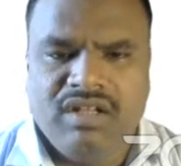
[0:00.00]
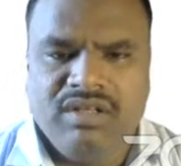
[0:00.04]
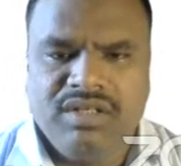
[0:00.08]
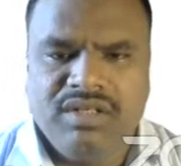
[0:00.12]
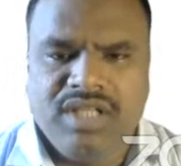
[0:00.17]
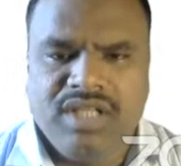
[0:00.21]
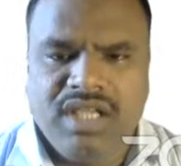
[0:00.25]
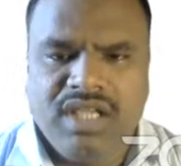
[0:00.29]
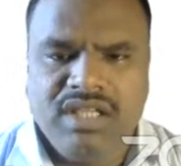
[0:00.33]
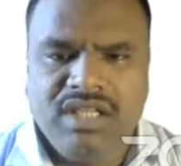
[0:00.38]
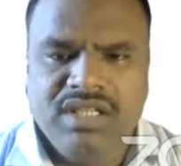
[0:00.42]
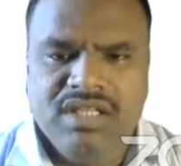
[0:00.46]

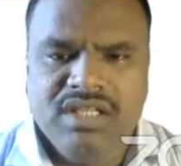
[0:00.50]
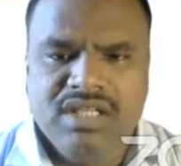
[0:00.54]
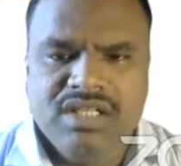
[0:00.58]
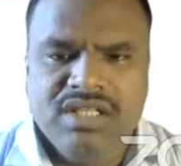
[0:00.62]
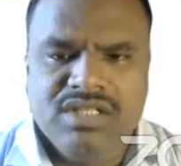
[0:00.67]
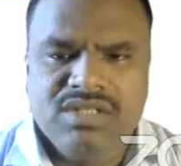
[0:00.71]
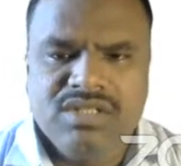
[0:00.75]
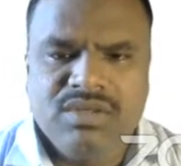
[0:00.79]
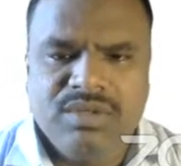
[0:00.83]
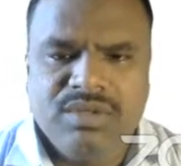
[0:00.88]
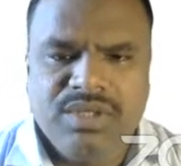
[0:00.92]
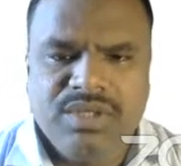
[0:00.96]
Okay,
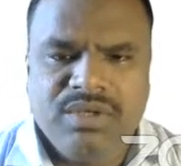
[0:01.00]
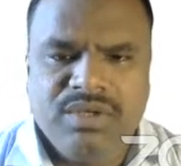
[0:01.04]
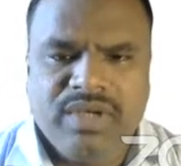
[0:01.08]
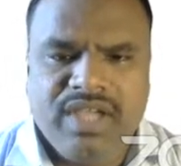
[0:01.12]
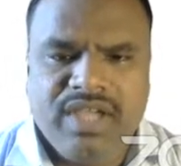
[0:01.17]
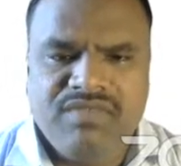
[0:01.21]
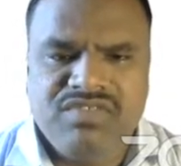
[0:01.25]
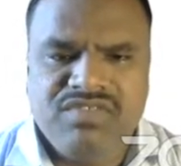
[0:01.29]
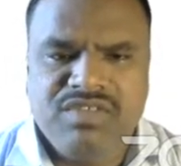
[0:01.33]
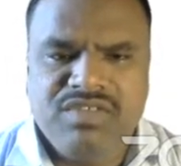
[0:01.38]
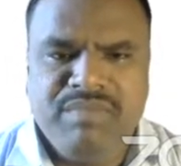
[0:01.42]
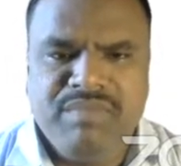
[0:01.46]
so you
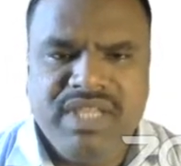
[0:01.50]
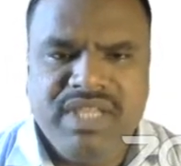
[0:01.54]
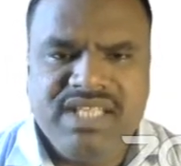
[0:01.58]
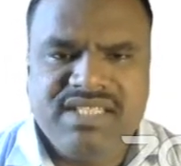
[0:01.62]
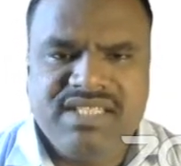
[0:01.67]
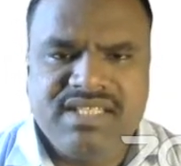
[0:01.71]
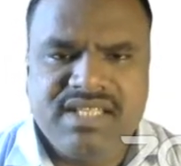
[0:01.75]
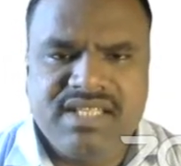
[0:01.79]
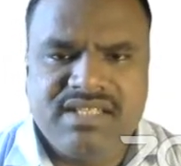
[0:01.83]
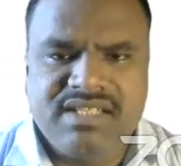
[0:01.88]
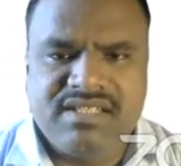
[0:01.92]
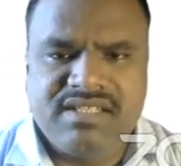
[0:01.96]
have to
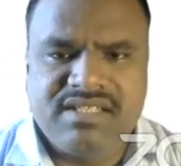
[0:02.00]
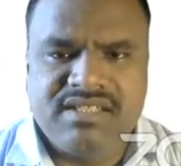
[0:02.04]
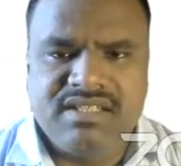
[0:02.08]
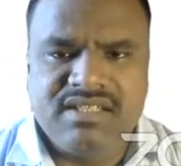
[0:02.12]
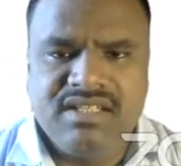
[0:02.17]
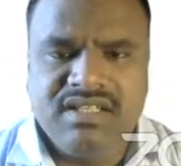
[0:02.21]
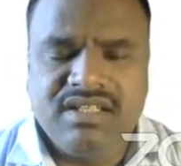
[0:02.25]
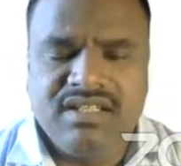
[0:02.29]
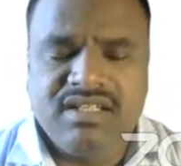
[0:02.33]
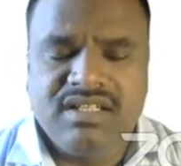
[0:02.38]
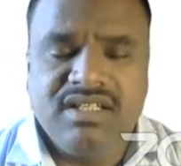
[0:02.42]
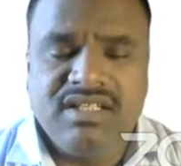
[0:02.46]
mix it,
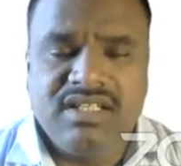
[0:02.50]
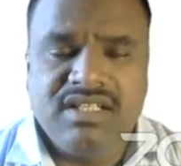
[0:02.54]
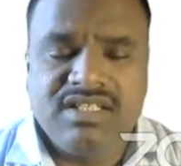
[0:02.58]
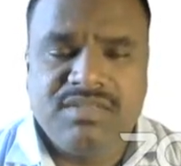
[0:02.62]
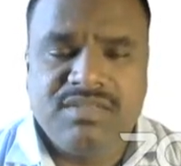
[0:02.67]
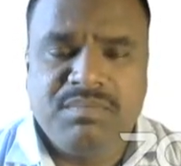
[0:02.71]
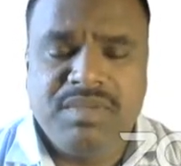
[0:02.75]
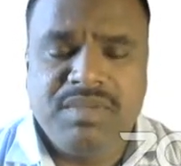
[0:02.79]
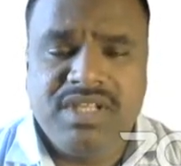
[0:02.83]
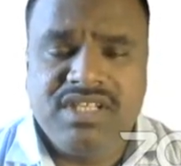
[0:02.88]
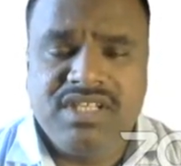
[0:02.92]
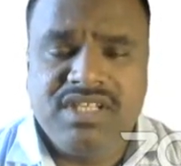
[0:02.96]
and the
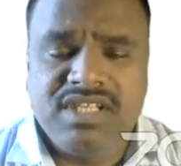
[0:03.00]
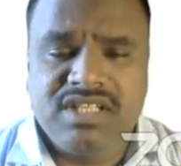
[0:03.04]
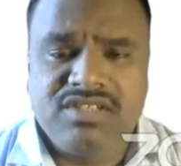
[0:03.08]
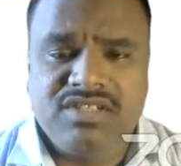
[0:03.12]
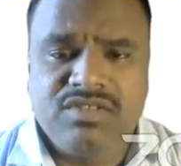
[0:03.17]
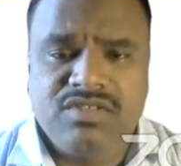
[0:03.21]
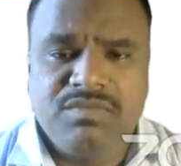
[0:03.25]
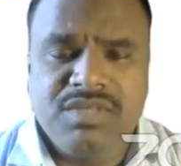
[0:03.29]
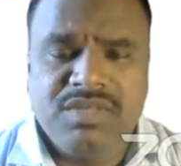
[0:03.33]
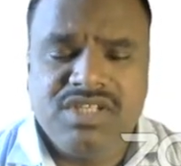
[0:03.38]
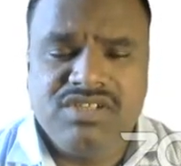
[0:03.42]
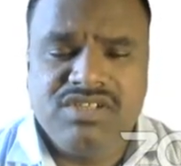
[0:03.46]
pit has
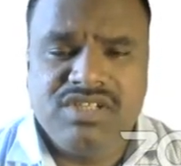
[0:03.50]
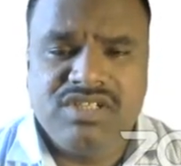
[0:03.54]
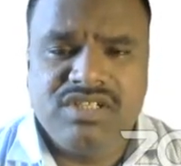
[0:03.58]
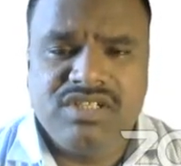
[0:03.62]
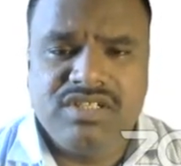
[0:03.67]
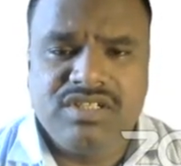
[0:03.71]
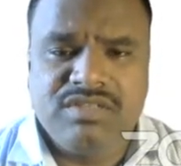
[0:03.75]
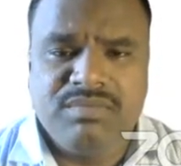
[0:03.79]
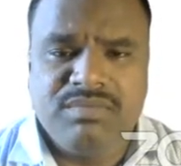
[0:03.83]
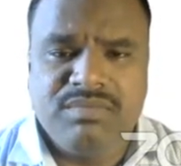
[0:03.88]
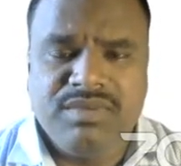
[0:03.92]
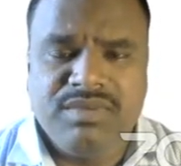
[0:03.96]
to be
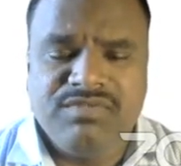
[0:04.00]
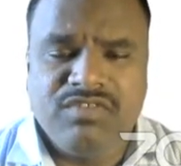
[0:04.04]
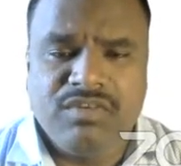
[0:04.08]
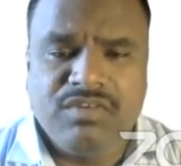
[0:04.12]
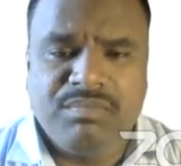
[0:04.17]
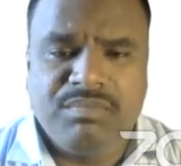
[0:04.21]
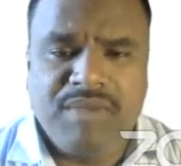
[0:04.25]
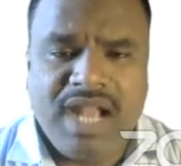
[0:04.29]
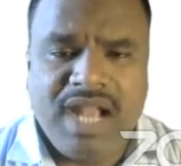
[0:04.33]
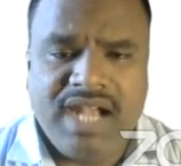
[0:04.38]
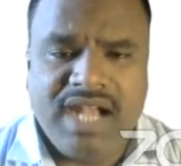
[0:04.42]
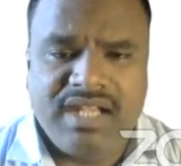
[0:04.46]
treated before
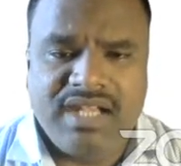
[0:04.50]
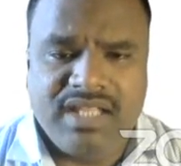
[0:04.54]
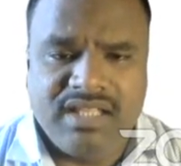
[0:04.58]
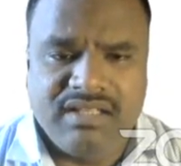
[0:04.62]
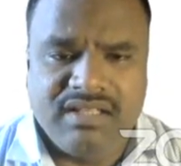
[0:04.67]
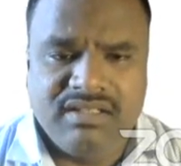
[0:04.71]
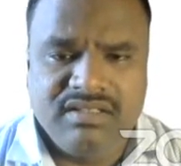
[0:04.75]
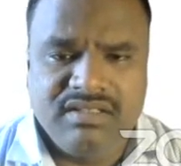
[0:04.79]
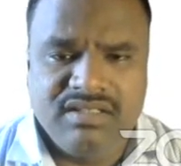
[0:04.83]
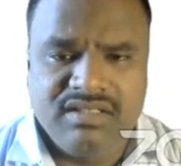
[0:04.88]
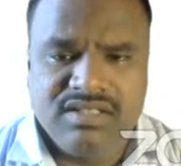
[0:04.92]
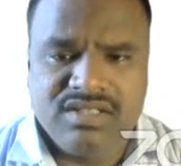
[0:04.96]
planting.
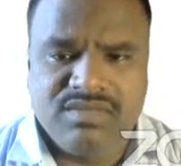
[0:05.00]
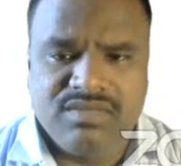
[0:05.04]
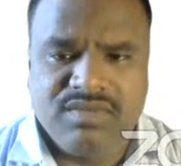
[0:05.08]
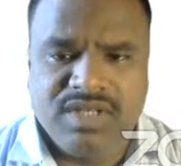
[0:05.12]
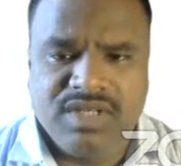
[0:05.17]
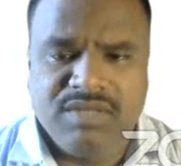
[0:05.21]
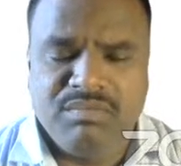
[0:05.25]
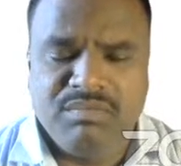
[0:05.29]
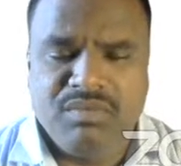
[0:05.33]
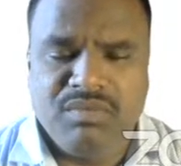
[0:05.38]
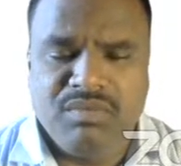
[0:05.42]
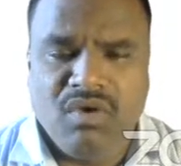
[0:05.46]
It's
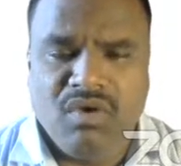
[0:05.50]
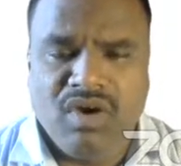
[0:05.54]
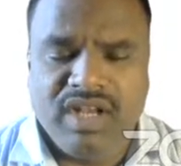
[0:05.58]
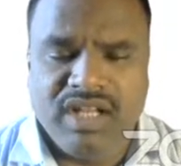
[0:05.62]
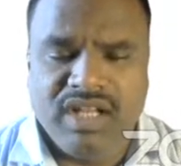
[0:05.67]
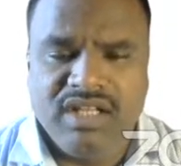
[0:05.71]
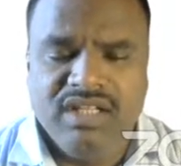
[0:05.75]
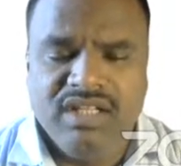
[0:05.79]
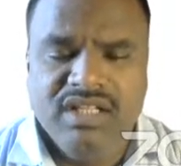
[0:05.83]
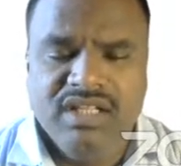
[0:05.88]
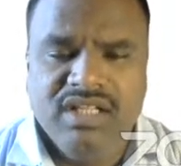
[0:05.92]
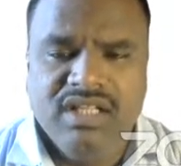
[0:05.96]
very
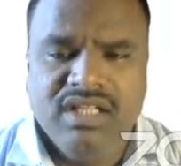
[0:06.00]
important.